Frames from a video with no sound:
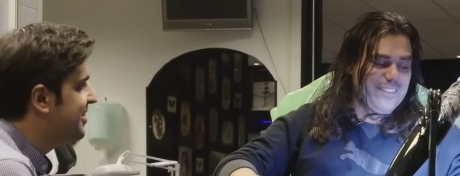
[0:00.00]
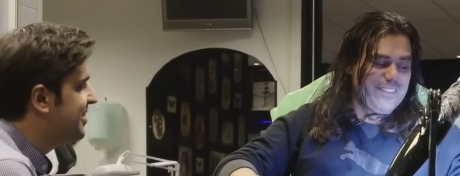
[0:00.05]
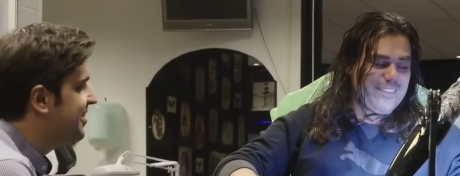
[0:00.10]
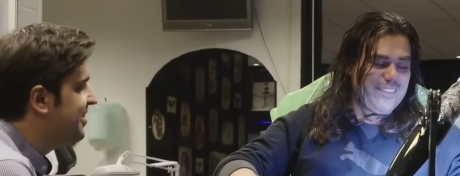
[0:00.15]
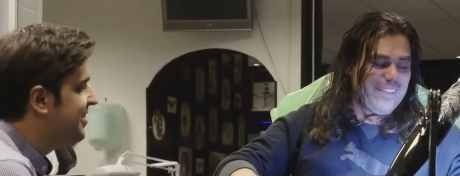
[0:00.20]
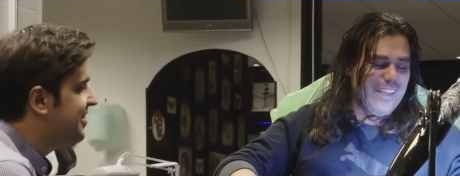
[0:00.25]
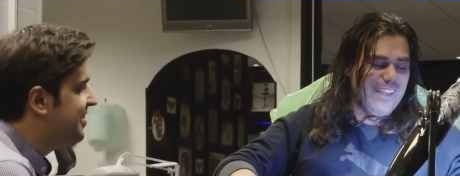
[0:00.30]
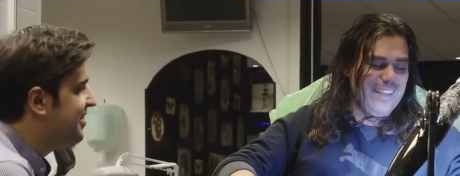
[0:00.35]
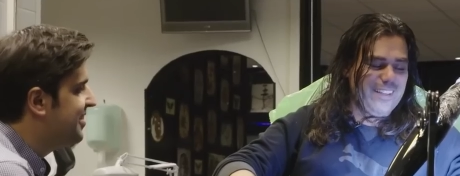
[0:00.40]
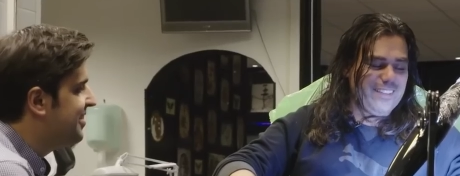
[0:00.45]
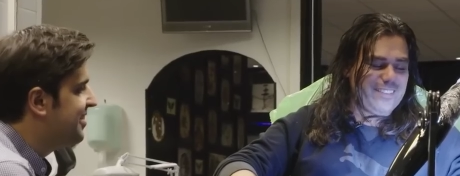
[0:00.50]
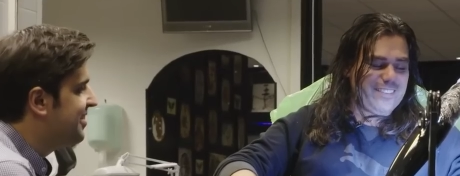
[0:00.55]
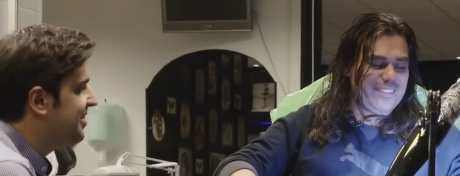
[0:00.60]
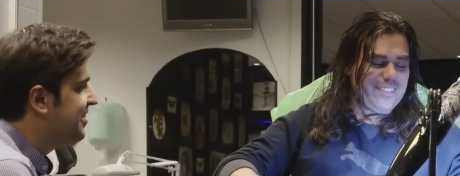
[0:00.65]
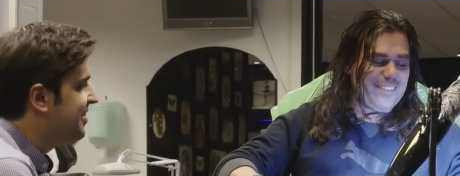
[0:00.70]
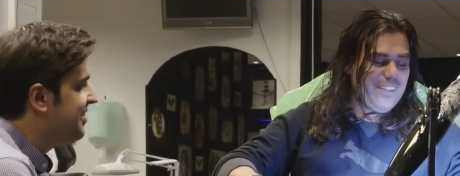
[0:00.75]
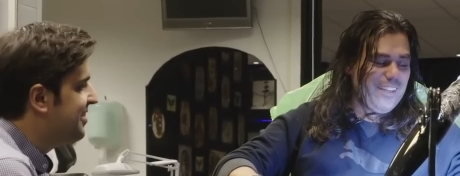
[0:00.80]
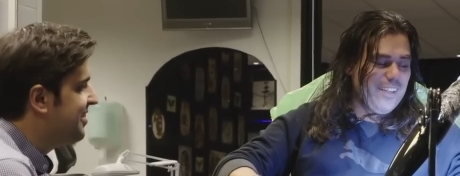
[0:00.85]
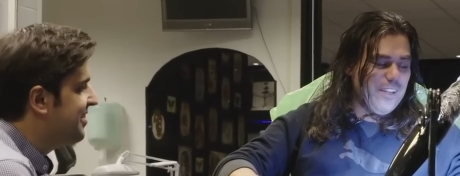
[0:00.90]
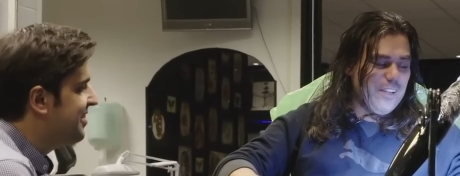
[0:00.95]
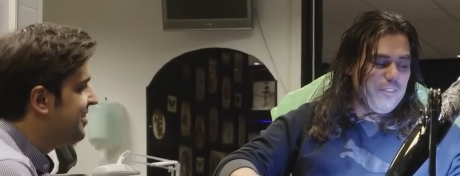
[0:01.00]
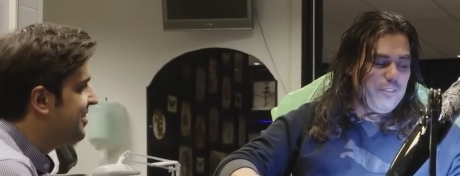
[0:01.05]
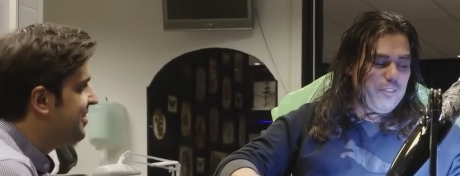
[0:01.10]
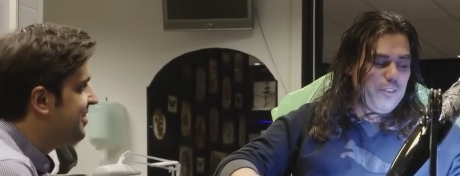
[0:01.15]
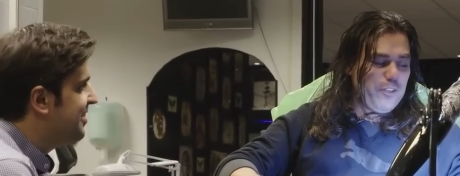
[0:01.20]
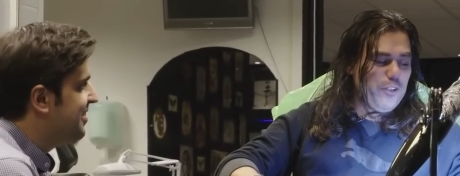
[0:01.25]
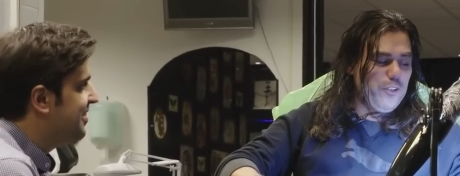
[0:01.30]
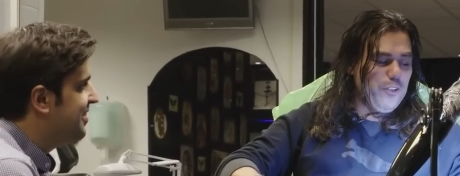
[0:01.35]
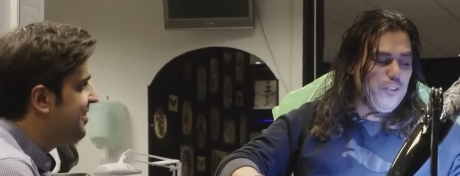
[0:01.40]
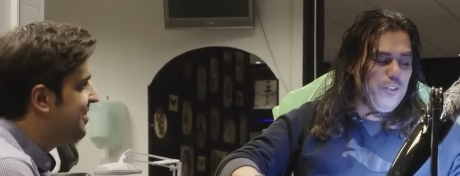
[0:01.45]
Speaker 1: just stands
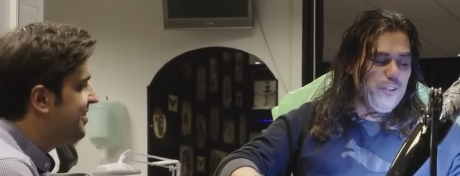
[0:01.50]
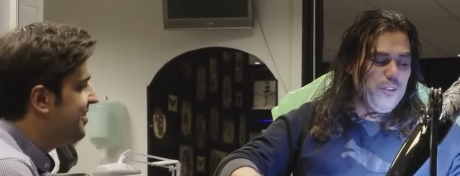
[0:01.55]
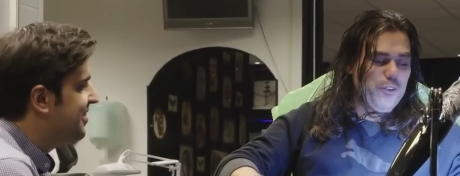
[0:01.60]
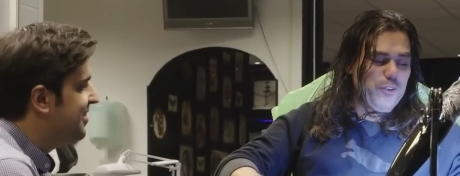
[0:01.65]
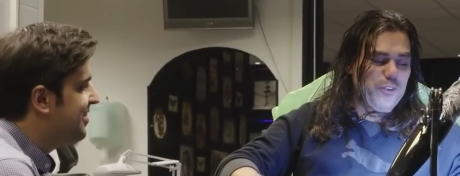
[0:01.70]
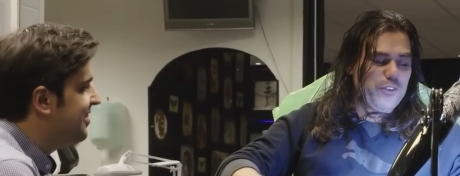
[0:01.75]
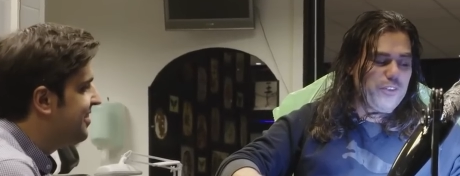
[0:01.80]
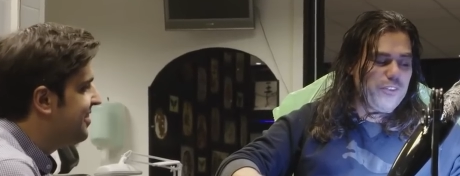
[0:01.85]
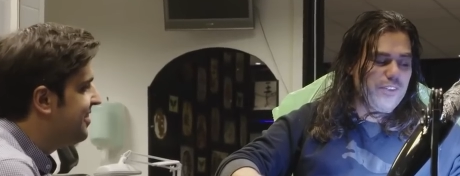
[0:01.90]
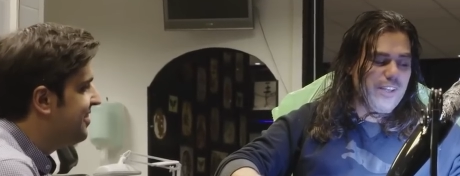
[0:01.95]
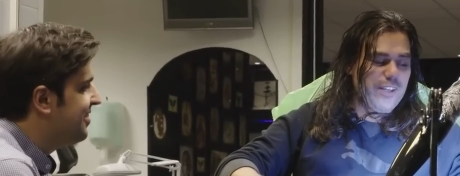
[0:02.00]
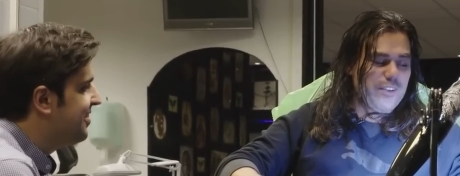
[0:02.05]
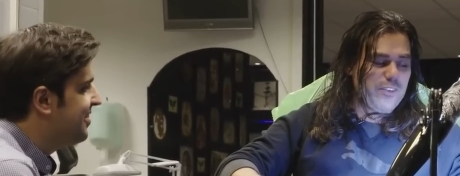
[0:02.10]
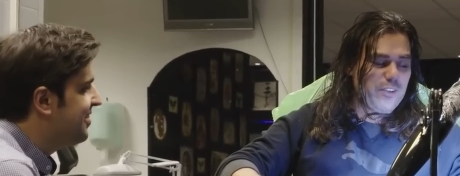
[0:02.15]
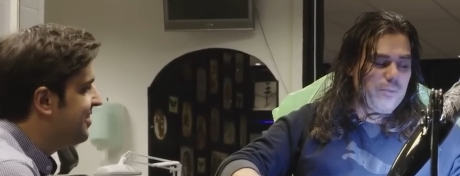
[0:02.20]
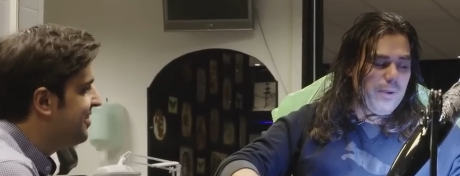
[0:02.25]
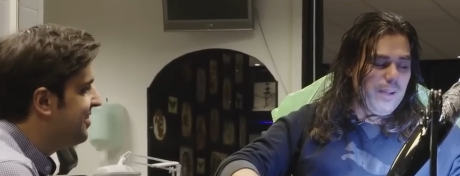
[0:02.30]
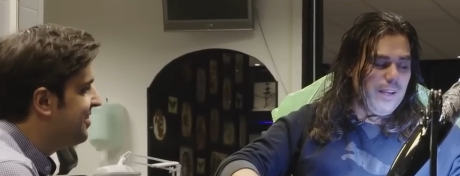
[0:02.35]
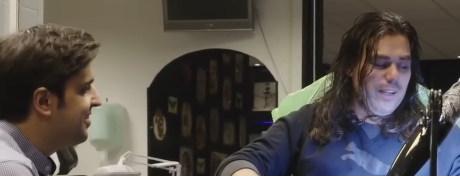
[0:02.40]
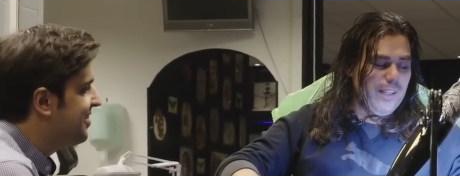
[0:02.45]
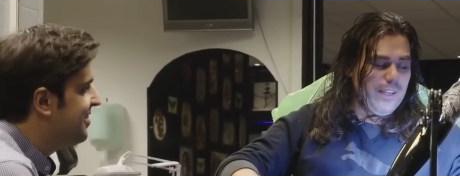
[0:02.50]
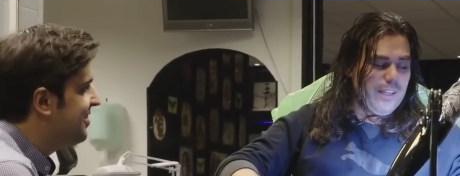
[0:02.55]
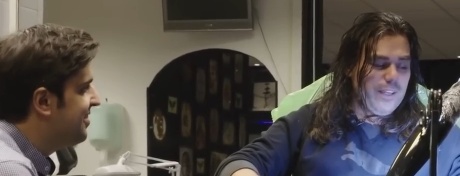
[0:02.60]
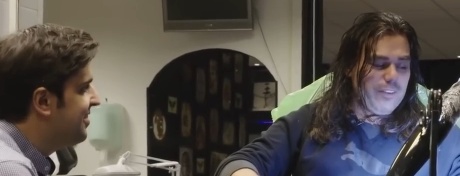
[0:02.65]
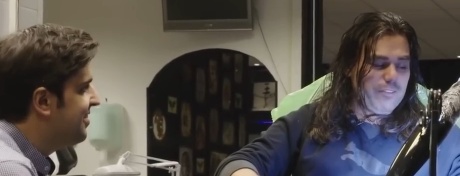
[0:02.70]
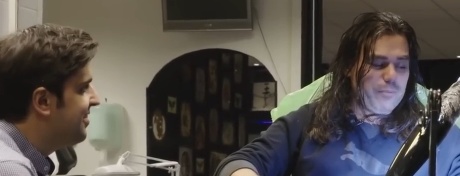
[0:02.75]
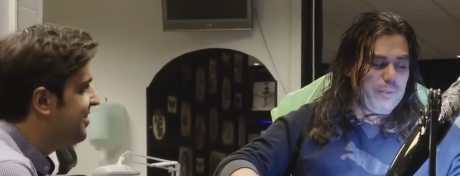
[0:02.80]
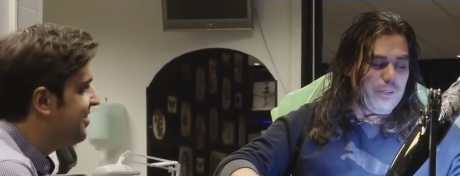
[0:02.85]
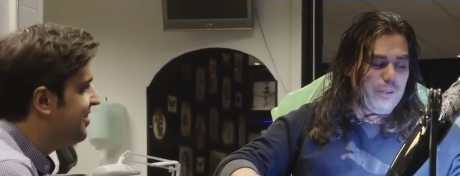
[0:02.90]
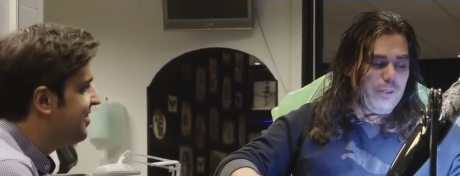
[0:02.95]
for a huge change in my life
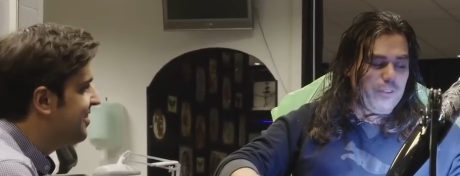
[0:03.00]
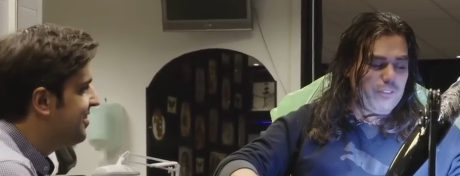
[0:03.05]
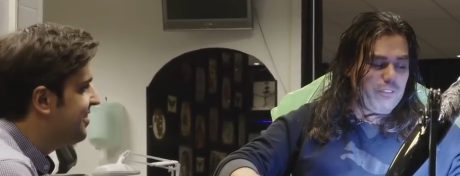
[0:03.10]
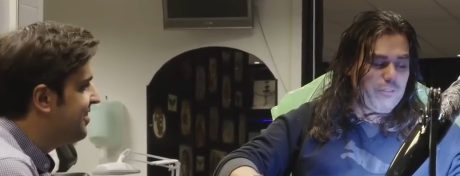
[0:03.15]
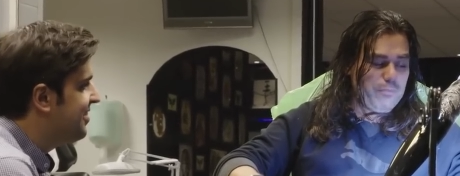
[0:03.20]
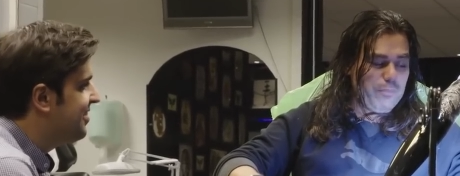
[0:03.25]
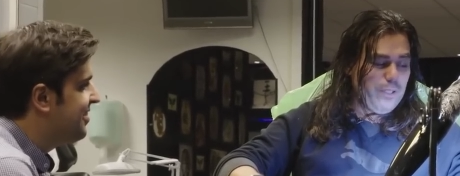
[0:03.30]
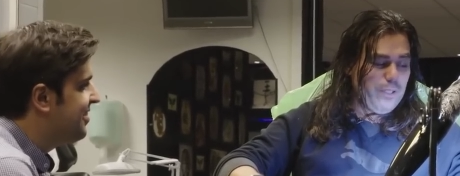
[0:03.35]
because of